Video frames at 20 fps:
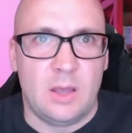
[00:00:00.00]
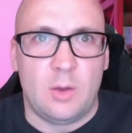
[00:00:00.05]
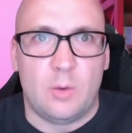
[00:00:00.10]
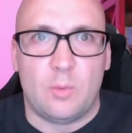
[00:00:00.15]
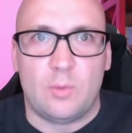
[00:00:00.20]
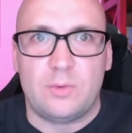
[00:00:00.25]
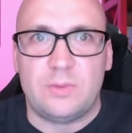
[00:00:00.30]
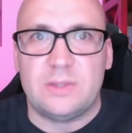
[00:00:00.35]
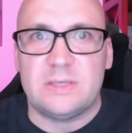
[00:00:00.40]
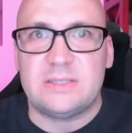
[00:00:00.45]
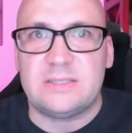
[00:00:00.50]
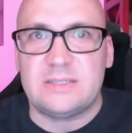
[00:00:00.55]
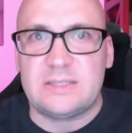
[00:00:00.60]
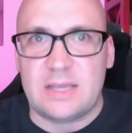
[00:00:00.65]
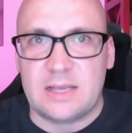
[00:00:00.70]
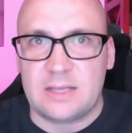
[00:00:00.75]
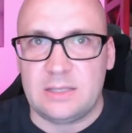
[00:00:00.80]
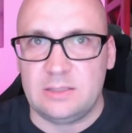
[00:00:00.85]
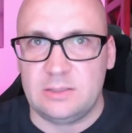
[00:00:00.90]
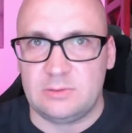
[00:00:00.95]
With the
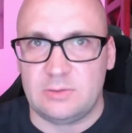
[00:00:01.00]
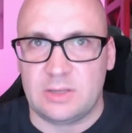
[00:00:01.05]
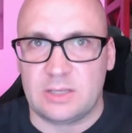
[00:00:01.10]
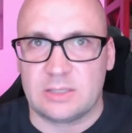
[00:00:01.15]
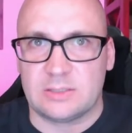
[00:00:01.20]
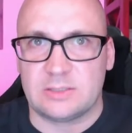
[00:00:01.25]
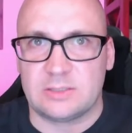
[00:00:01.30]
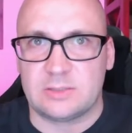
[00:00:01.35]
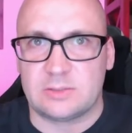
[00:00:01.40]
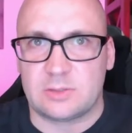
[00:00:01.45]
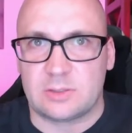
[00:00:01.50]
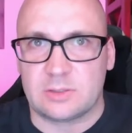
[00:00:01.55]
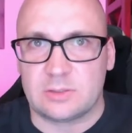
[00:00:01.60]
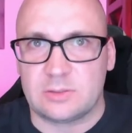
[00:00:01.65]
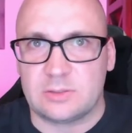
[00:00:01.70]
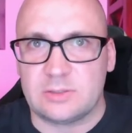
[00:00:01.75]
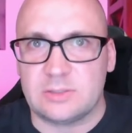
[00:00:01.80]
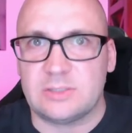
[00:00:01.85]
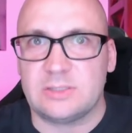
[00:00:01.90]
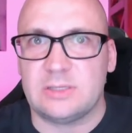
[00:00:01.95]
secondary
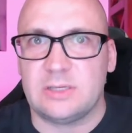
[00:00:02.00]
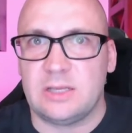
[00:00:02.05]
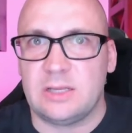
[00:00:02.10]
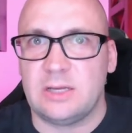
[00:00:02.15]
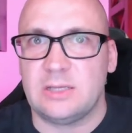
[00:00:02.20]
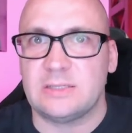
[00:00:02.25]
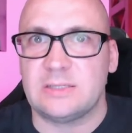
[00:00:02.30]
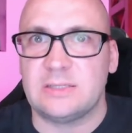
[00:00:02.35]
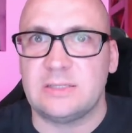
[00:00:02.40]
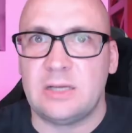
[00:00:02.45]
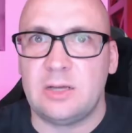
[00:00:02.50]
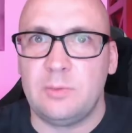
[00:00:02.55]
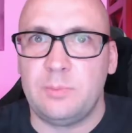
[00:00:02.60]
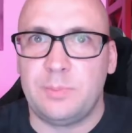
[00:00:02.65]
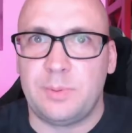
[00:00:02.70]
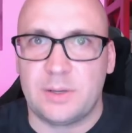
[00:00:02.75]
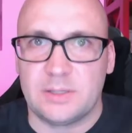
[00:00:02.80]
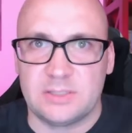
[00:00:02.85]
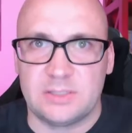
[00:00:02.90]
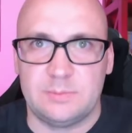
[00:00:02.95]
constructors, it is now
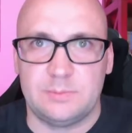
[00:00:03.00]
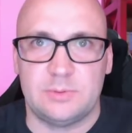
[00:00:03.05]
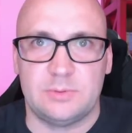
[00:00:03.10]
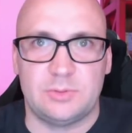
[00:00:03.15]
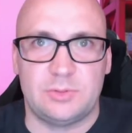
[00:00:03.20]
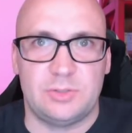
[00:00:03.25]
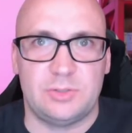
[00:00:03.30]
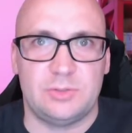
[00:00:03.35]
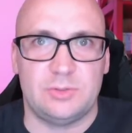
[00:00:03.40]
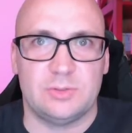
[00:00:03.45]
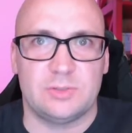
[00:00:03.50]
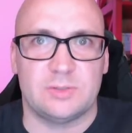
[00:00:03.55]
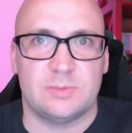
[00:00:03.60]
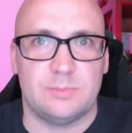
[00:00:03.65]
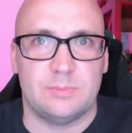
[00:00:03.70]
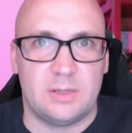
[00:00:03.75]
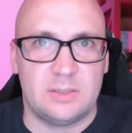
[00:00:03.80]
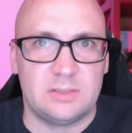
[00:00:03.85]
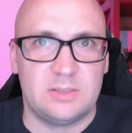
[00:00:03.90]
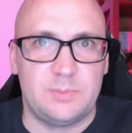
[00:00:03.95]
possible to use
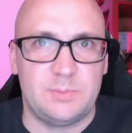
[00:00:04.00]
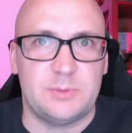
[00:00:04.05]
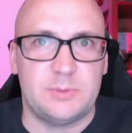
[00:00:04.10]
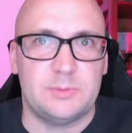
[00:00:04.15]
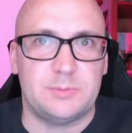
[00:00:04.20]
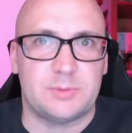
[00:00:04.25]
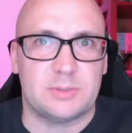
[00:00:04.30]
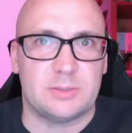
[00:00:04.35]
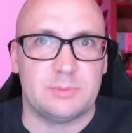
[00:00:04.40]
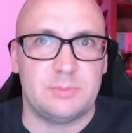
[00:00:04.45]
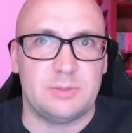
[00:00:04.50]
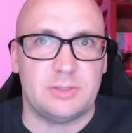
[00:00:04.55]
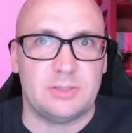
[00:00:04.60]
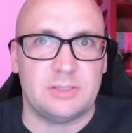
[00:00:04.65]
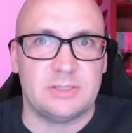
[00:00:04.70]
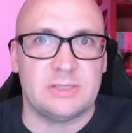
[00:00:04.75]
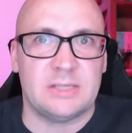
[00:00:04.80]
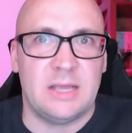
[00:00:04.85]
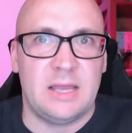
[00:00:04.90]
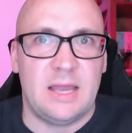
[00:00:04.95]
multiple
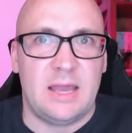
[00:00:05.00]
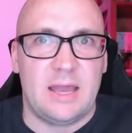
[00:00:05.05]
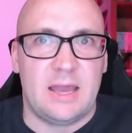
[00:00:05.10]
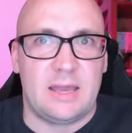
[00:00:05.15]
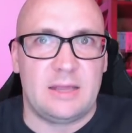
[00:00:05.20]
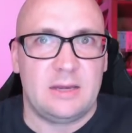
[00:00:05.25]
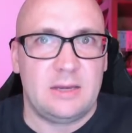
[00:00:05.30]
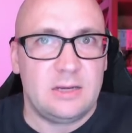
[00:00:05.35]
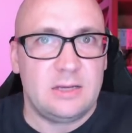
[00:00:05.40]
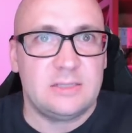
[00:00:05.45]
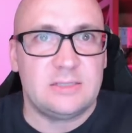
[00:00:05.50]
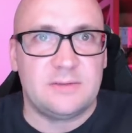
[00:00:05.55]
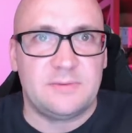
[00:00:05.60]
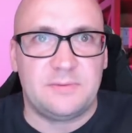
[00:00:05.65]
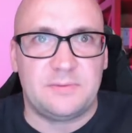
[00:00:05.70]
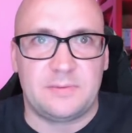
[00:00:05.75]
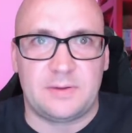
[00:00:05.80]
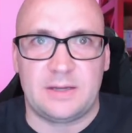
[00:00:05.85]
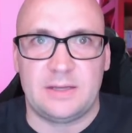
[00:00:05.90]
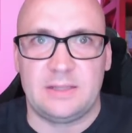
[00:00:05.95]
parameters, and it is
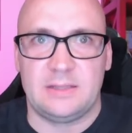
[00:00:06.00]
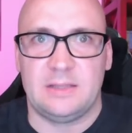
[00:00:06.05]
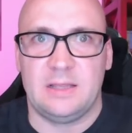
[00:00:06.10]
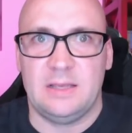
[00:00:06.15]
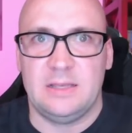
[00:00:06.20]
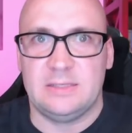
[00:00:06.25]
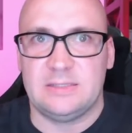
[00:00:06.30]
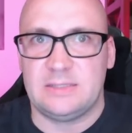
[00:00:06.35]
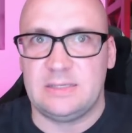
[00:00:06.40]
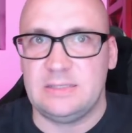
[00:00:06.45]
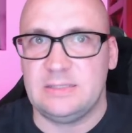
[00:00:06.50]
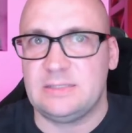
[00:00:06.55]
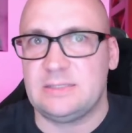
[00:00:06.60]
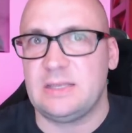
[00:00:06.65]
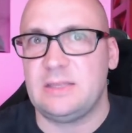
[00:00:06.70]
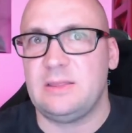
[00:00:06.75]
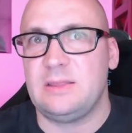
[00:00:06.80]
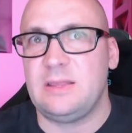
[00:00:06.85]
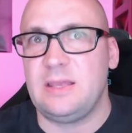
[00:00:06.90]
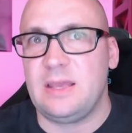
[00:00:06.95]
fine since
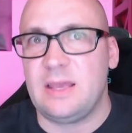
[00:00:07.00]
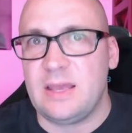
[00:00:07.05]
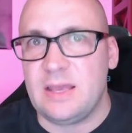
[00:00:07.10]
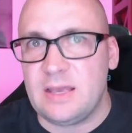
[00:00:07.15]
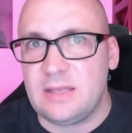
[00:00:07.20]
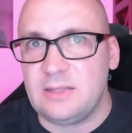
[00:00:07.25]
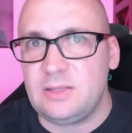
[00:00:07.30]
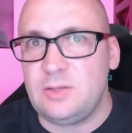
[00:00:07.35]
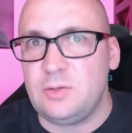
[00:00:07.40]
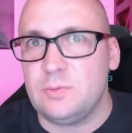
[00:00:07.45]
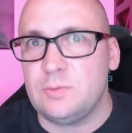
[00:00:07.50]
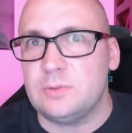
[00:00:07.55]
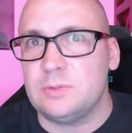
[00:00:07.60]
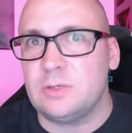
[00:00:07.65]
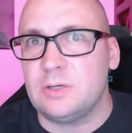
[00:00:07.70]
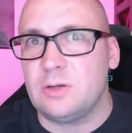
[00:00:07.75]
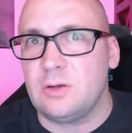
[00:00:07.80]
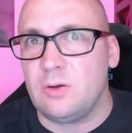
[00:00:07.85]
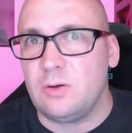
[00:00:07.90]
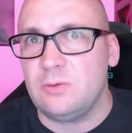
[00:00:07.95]
at the end you will
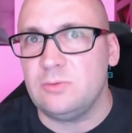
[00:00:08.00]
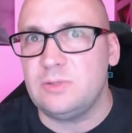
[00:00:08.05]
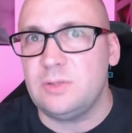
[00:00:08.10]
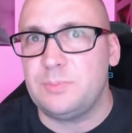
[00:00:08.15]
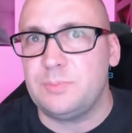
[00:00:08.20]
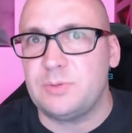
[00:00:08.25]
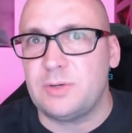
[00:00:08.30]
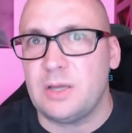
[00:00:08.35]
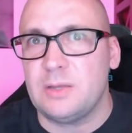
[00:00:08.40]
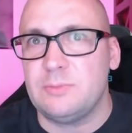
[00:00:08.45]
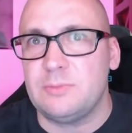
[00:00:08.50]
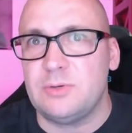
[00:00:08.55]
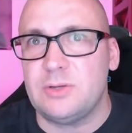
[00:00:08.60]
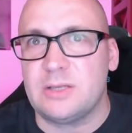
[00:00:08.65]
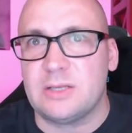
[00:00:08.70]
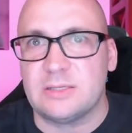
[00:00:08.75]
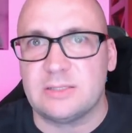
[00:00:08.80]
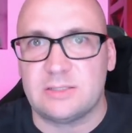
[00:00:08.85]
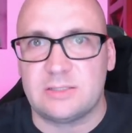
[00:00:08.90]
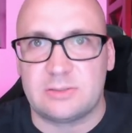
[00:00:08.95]
call the primary
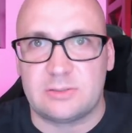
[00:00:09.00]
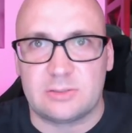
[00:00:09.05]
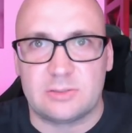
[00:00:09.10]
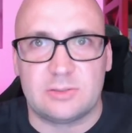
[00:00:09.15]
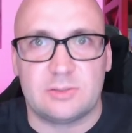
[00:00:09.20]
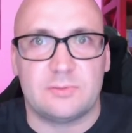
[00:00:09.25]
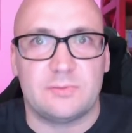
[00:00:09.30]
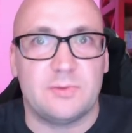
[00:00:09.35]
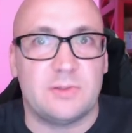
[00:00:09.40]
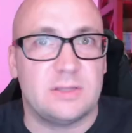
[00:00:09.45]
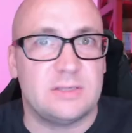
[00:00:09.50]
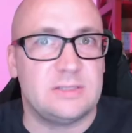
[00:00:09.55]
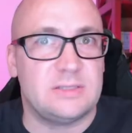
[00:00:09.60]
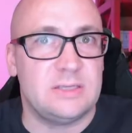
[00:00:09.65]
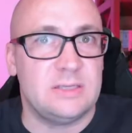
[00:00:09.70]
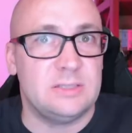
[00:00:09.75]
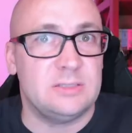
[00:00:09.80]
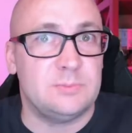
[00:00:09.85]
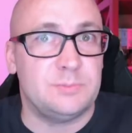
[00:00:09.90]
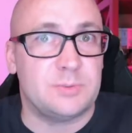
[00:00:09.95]
constructor with a
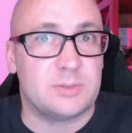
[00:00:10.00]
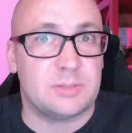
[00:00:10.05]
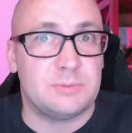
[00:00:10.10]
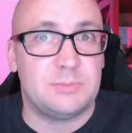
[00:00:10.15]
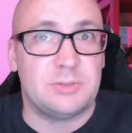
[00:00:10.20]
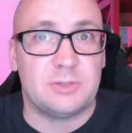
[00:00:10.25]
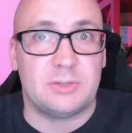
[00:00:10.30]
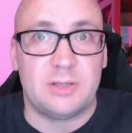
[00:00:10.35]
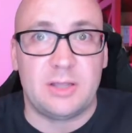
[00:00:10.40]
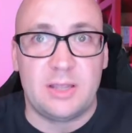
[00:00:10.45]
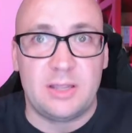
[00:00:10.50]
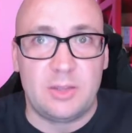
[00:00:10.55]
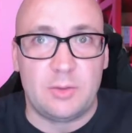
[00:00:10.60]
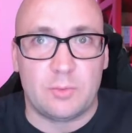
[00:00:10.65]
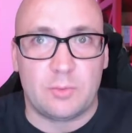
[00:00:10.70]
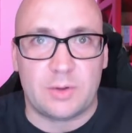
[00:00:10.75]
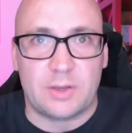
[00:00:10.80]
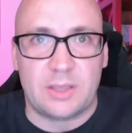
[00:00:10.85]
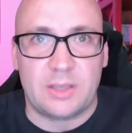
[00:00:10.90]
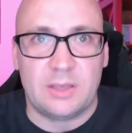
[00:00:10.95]
single parameter
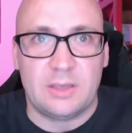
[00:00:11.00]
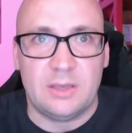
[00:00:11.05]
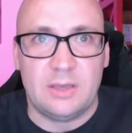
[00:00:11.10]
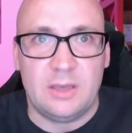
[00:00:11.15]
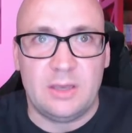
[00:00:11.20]
anyway.